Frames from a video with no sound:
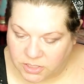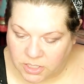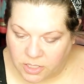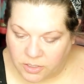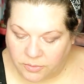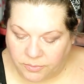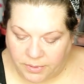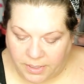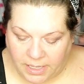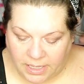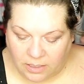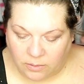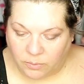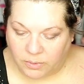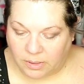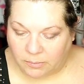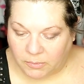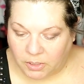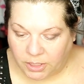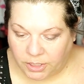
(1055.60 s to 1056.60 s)
So now
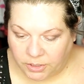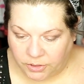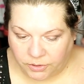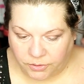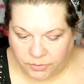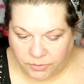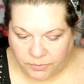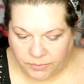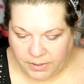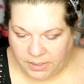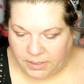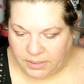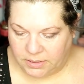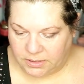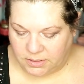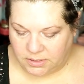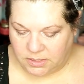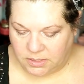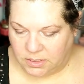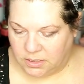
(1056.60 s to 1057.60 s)
what I'm going to do
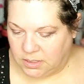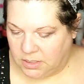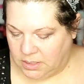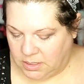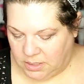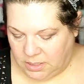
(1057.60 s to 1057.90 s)
is